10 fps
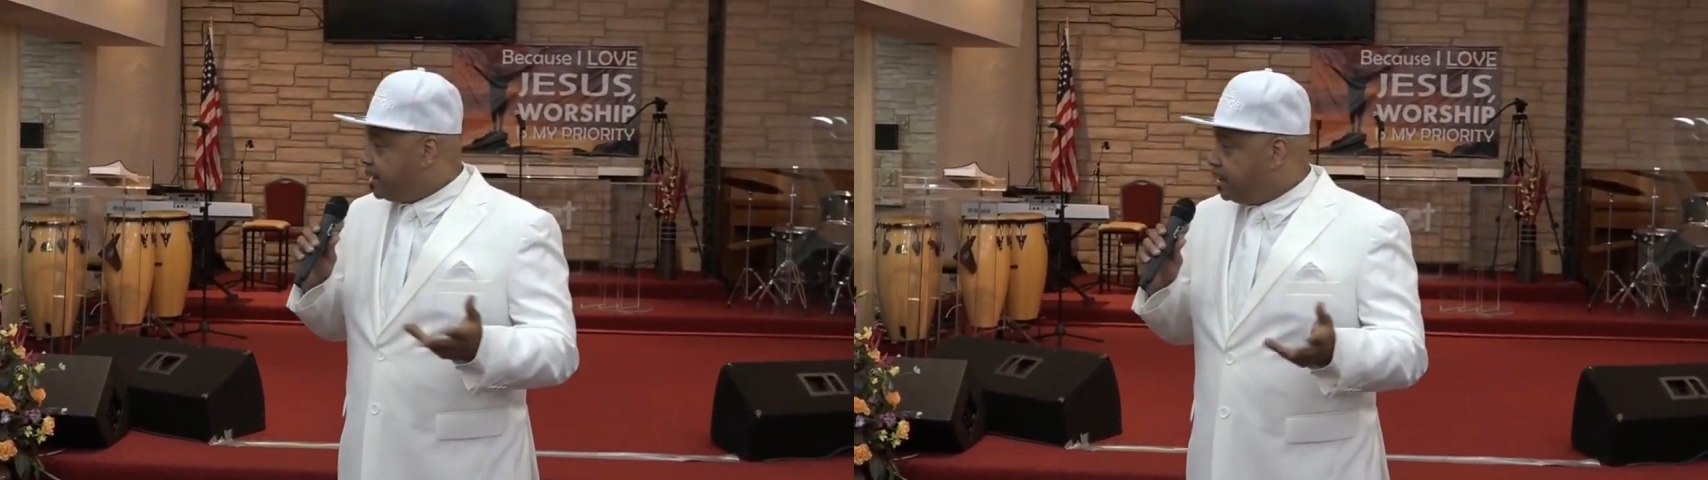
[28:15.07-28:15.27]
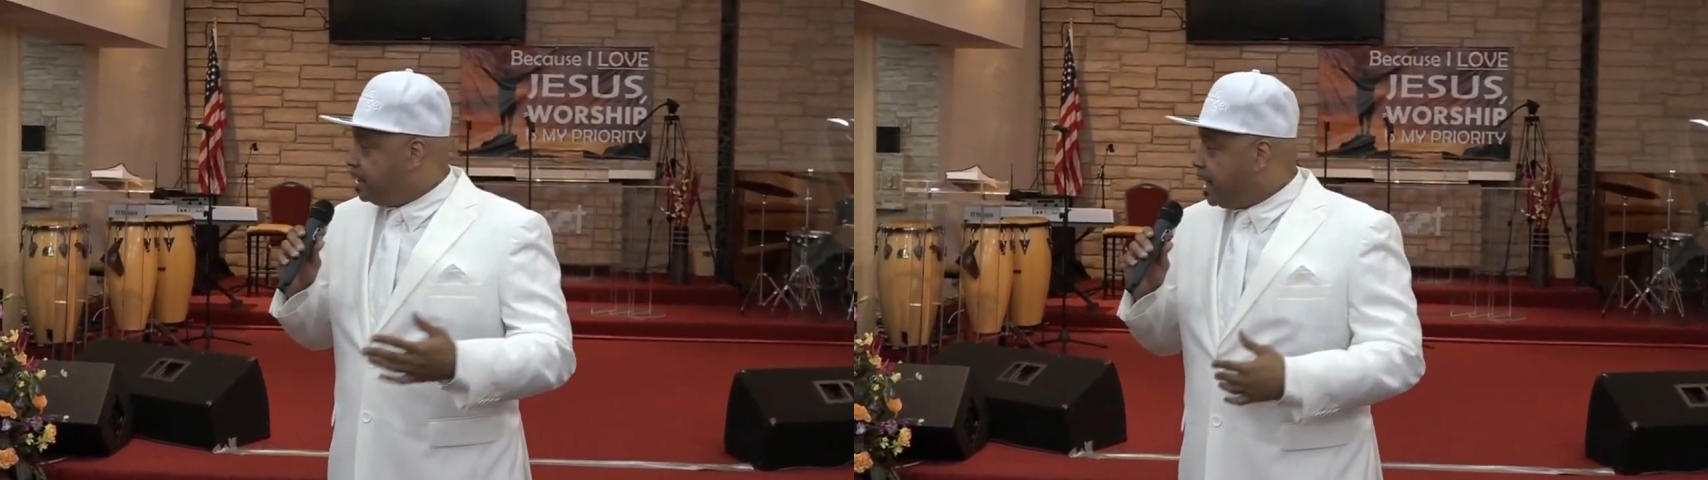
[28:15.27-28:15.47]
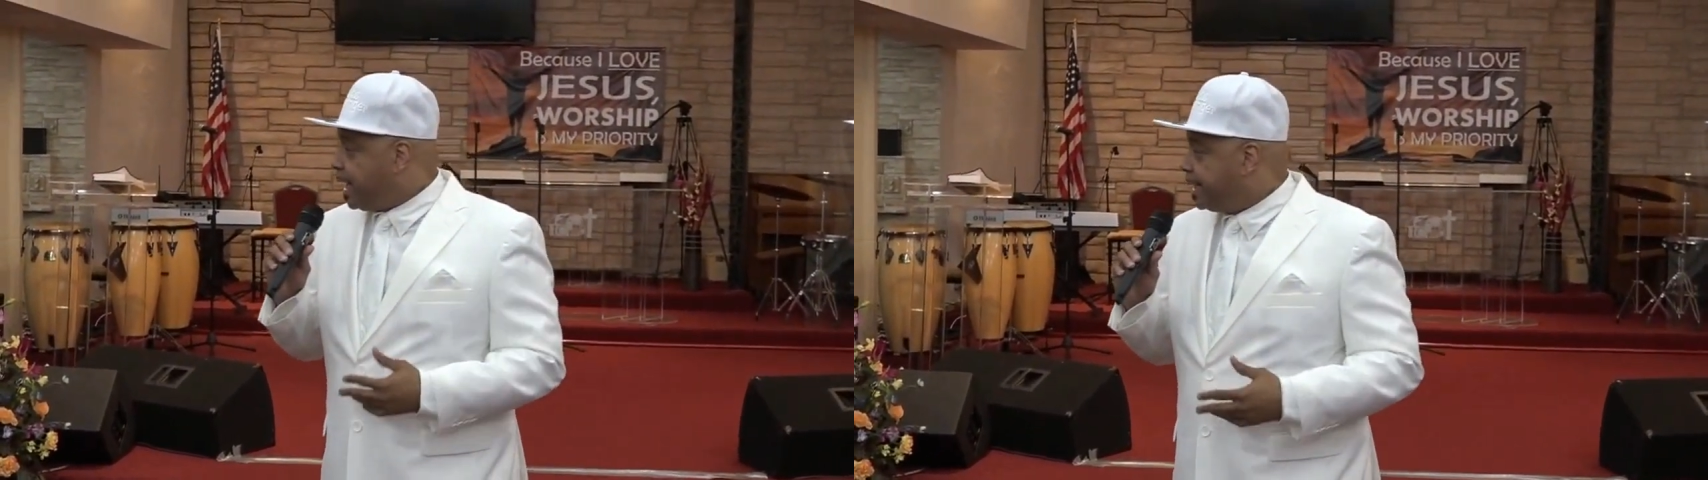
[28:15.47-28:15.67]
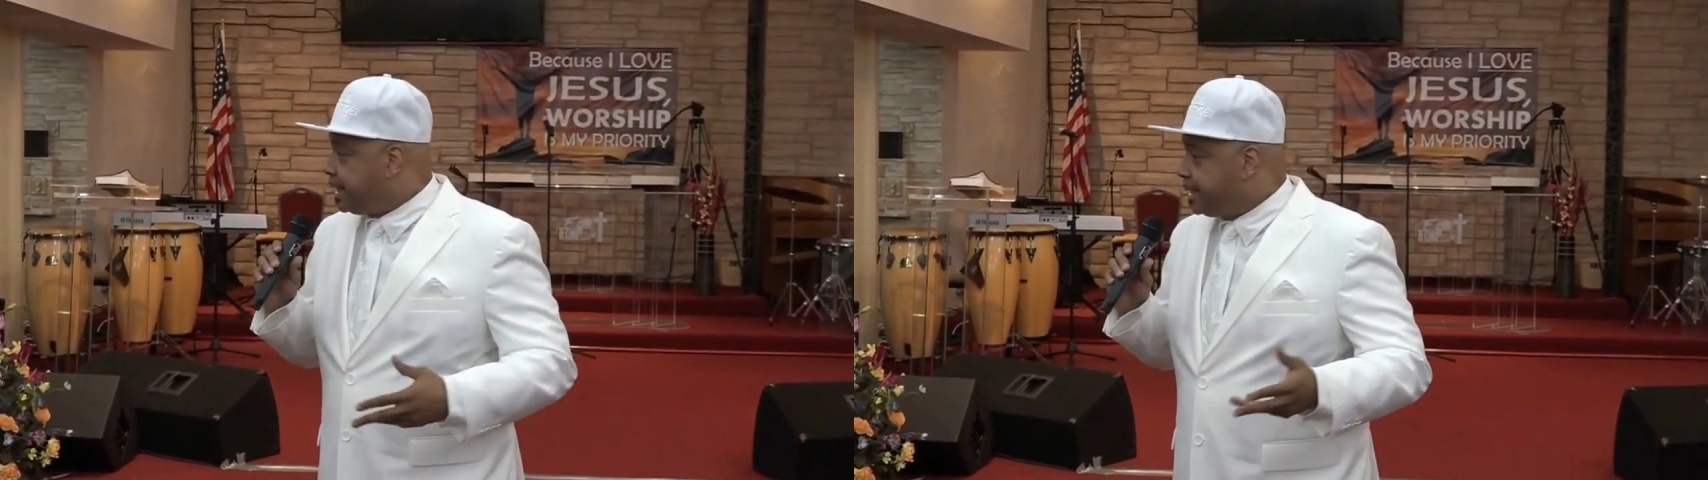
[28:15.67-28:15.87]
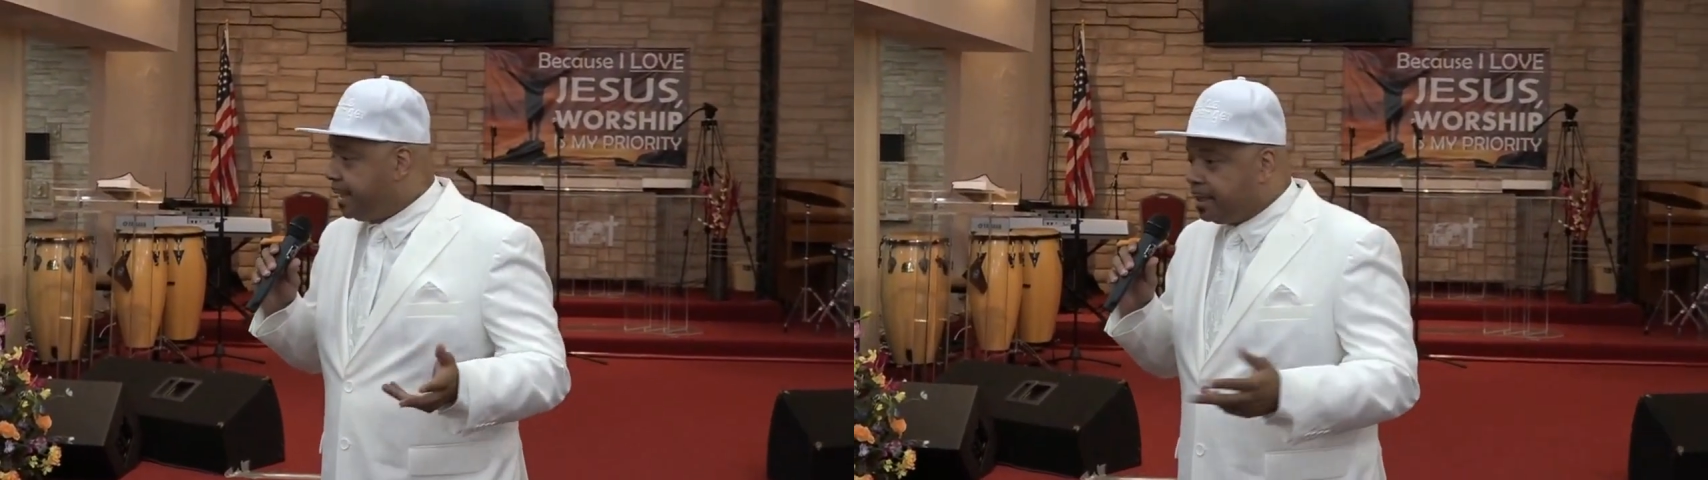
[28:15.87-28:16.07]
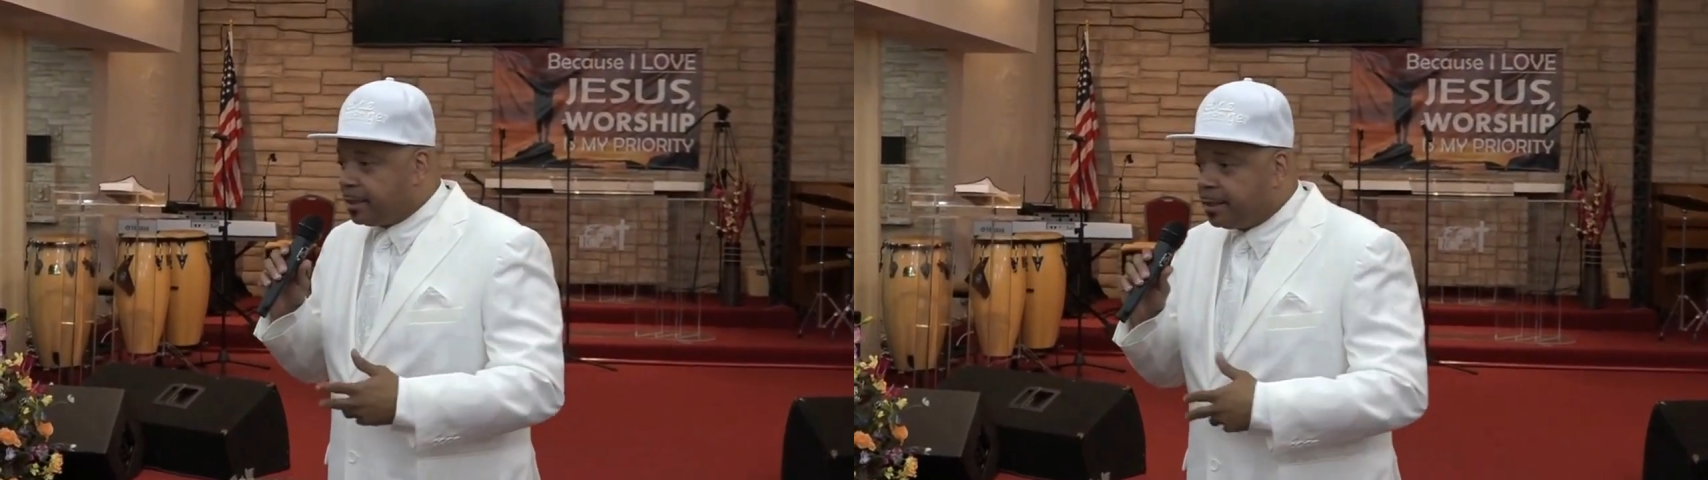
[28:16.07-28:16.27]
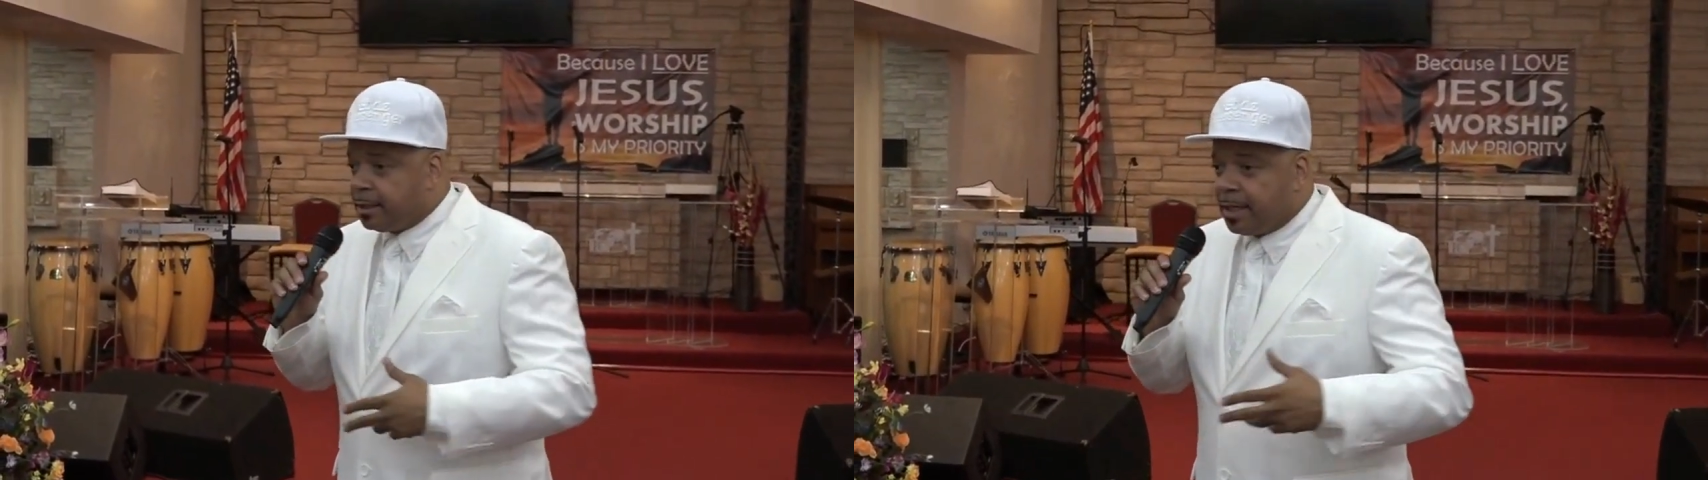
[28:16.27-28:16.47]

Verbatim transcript: just, I just need a,